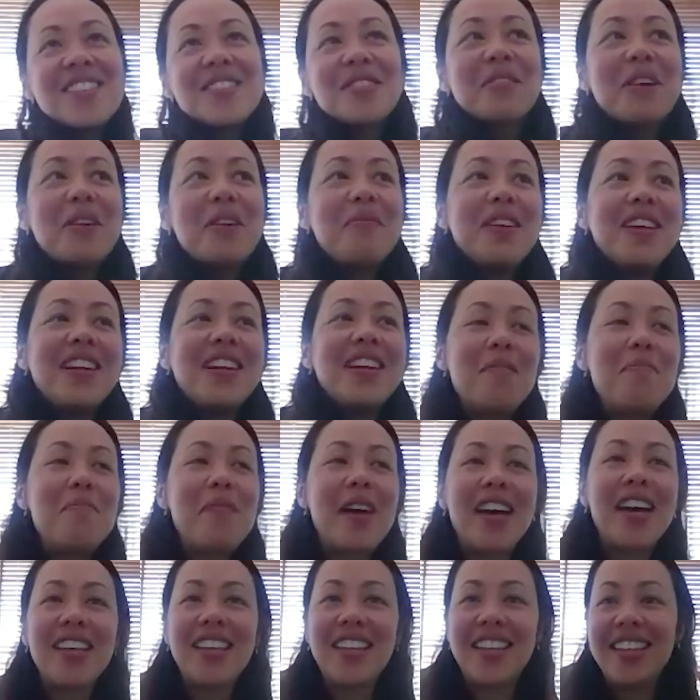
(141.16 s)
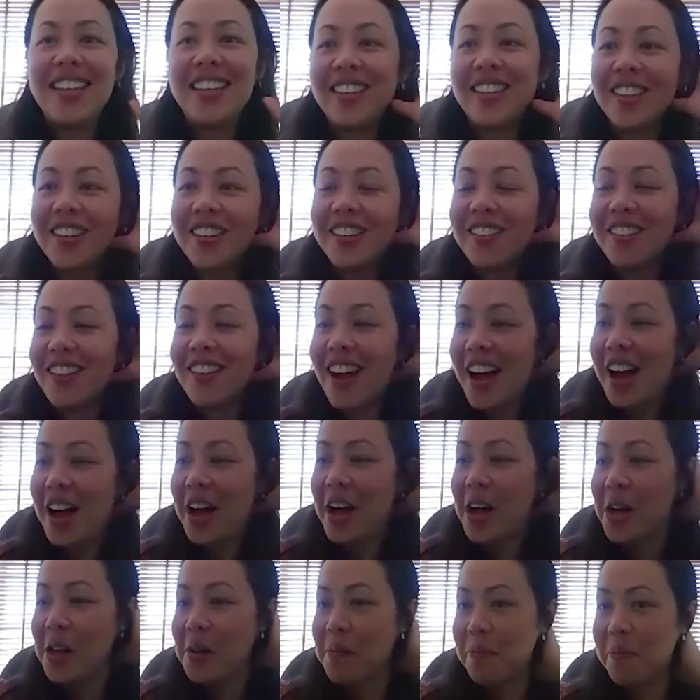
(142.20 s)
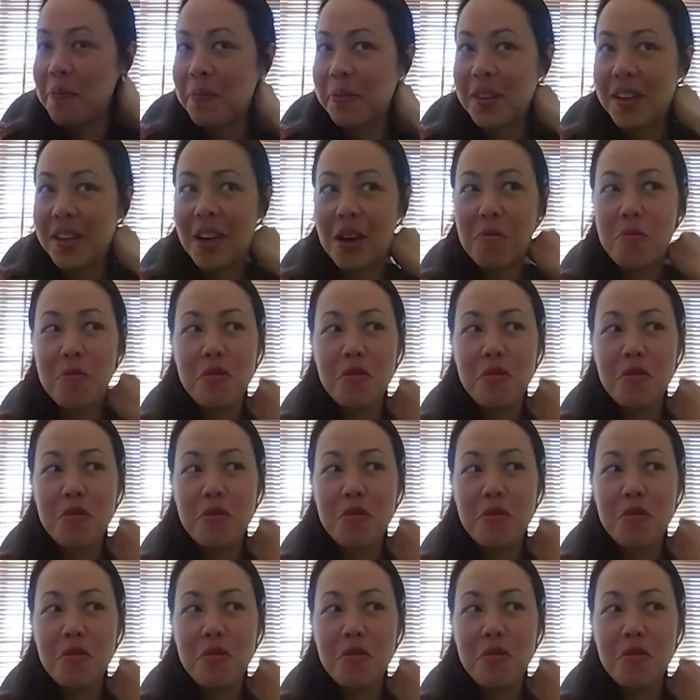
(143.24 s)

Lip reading: so I mean, I'm back here. I'm